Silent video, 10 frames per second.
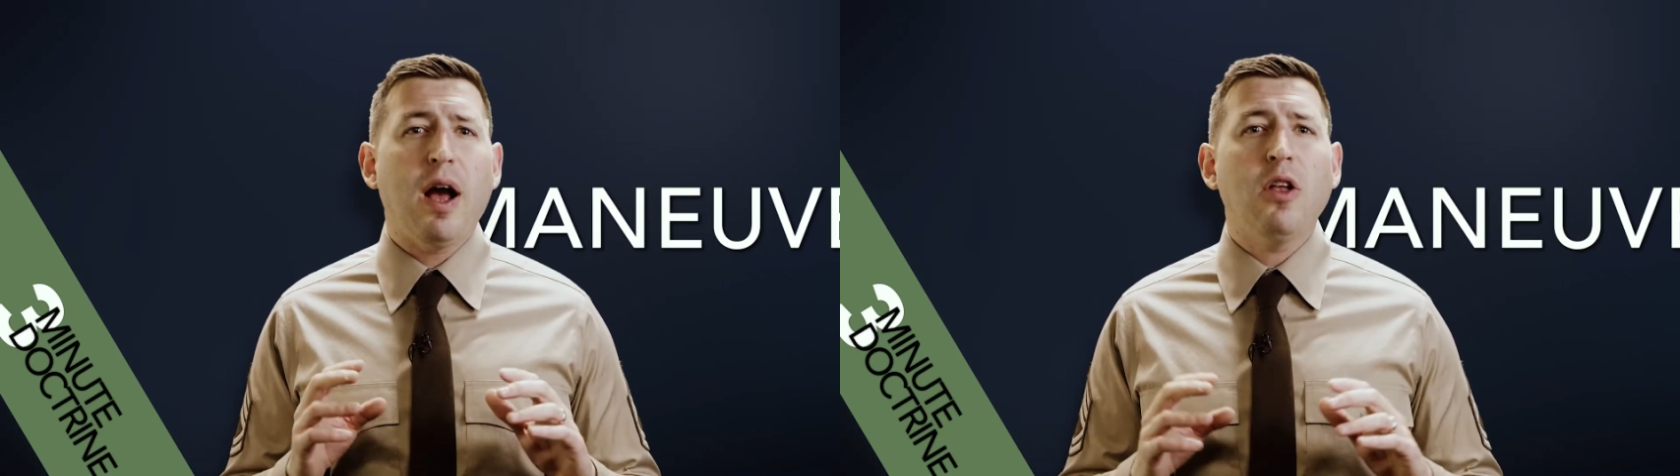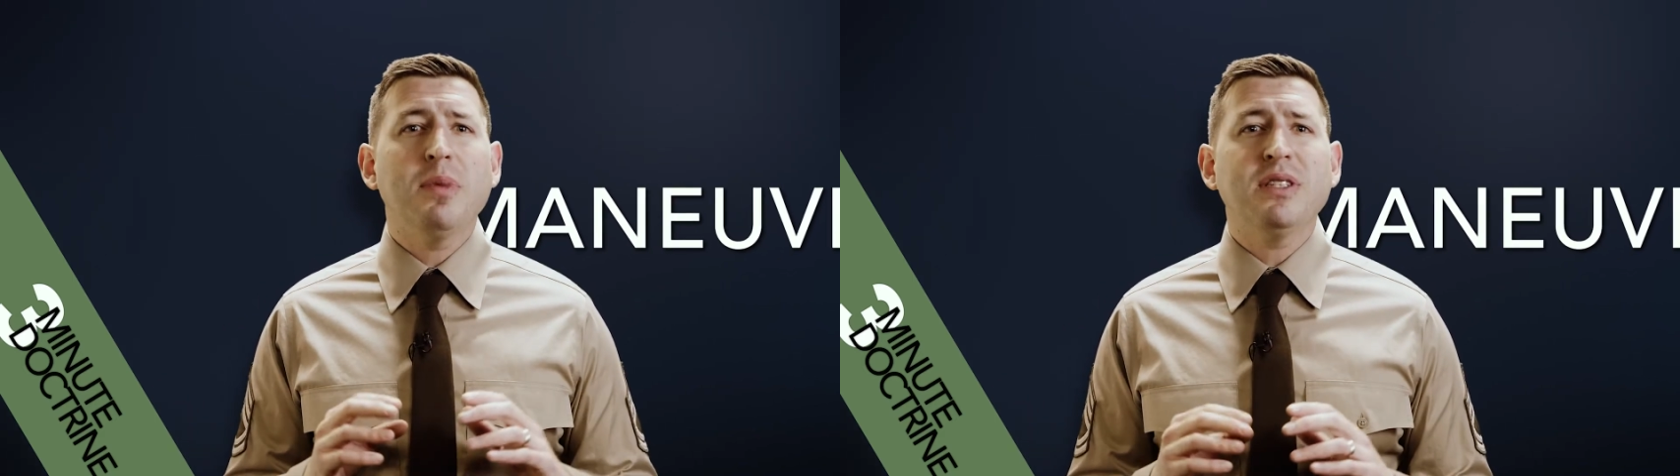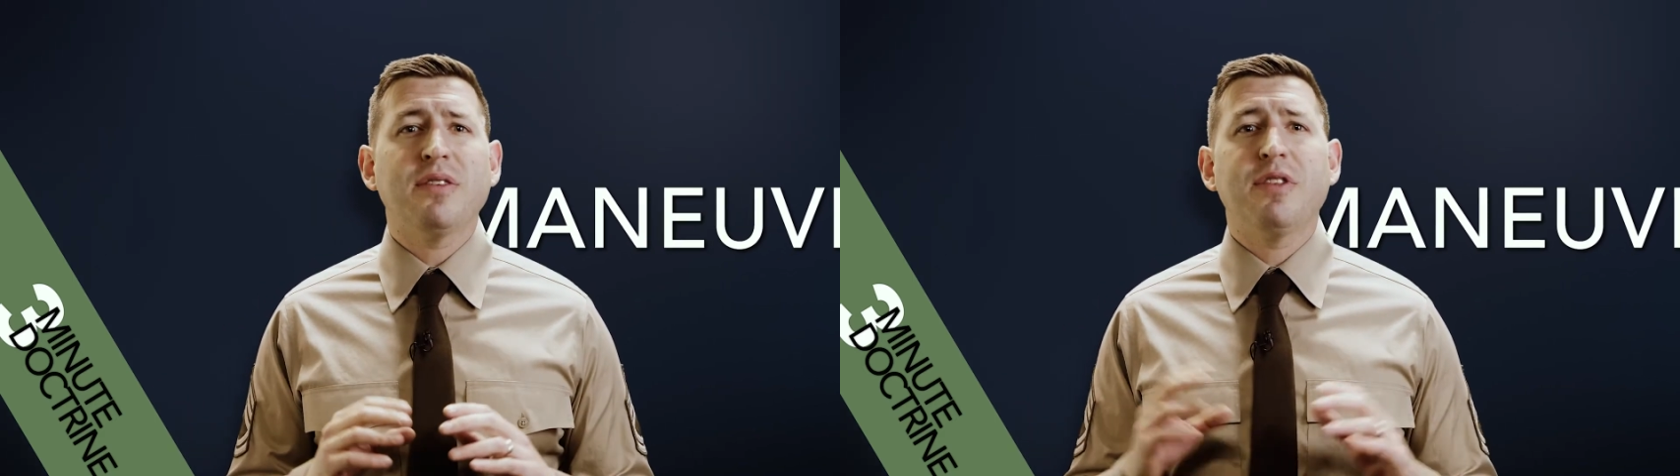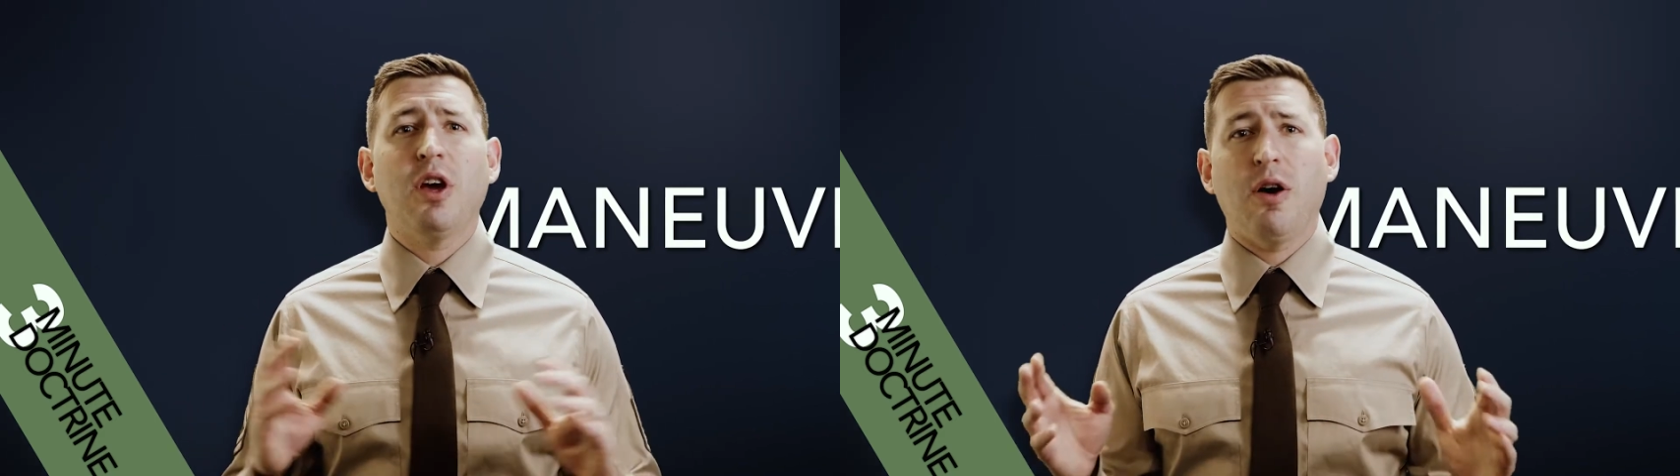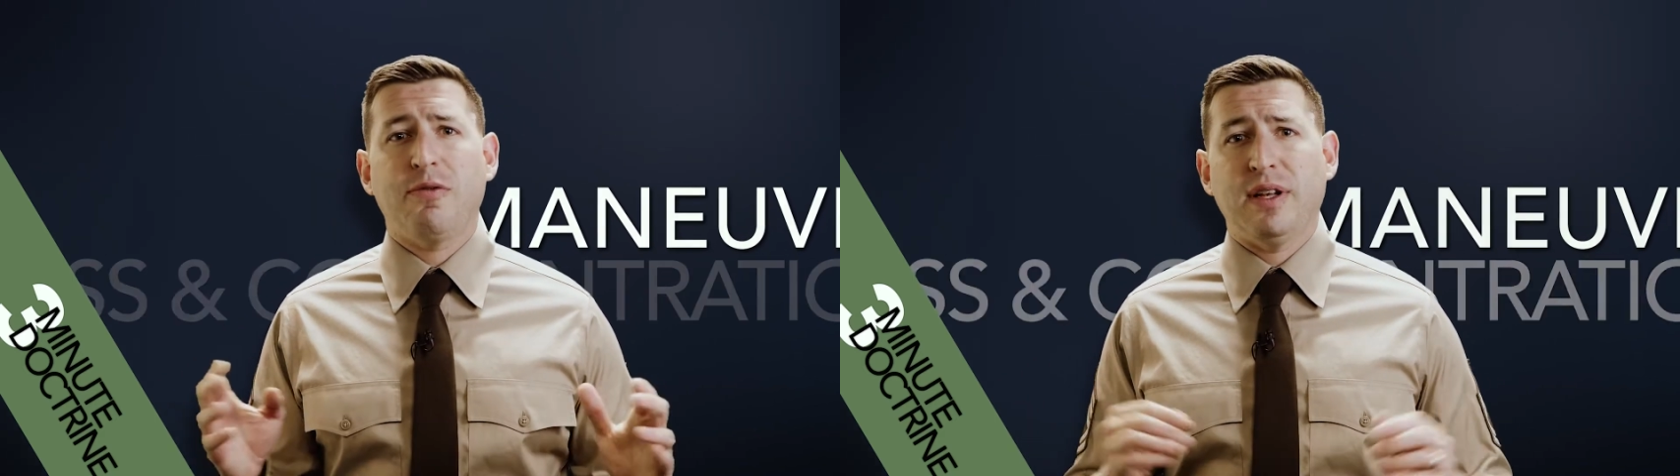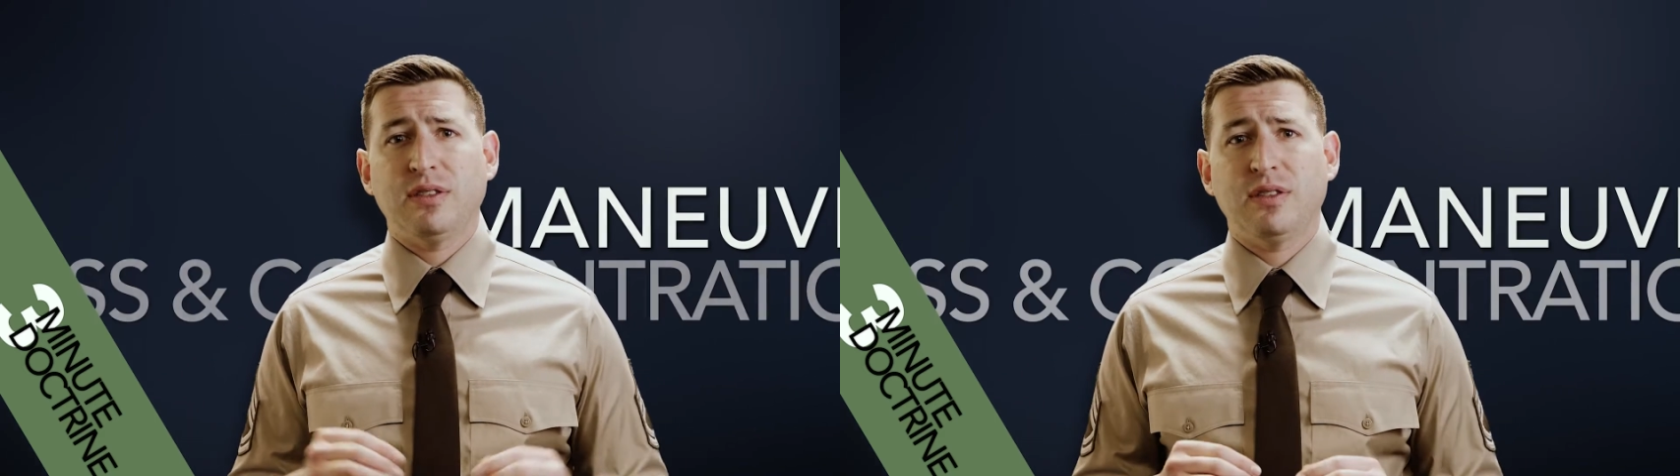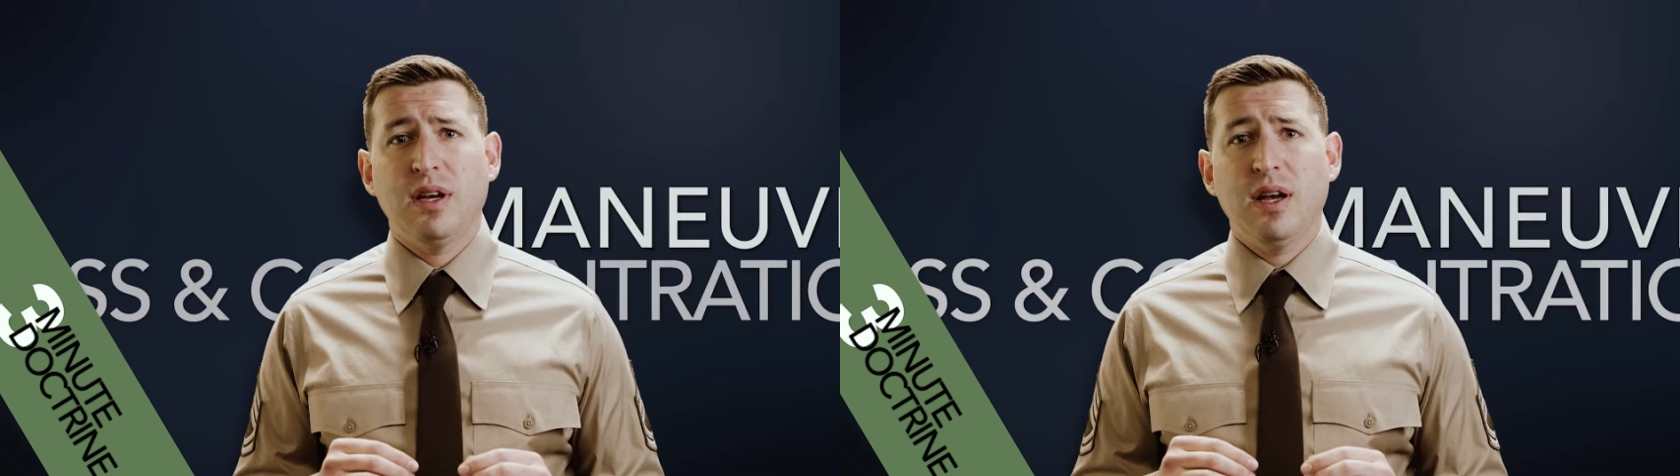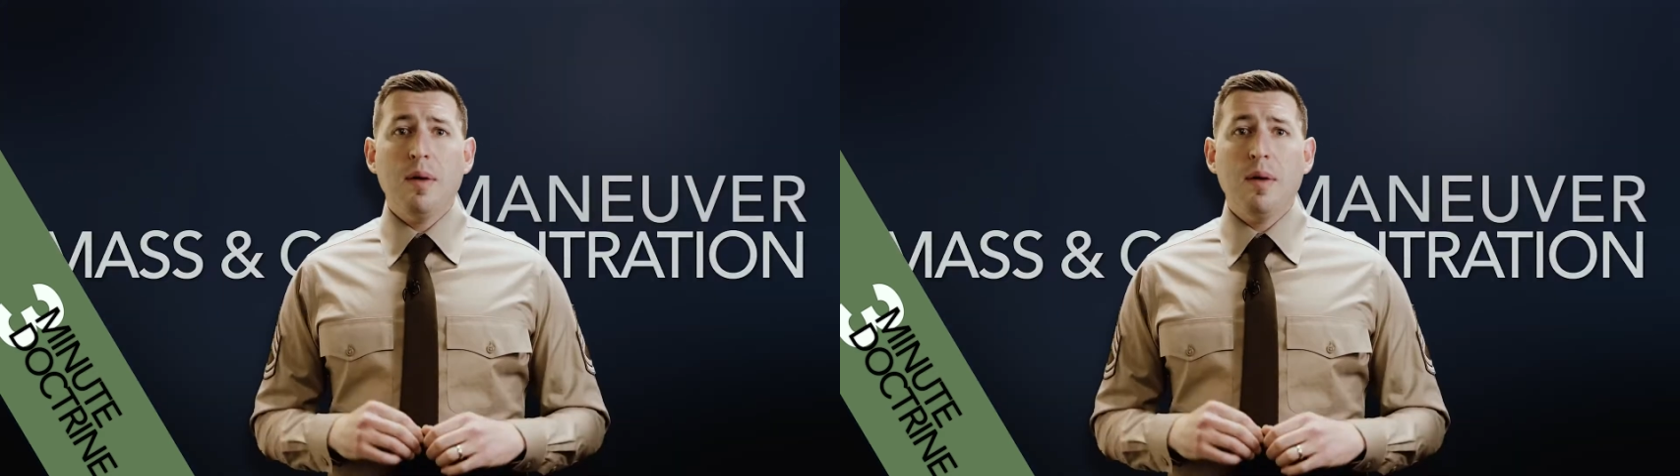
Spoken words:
elements of the offense.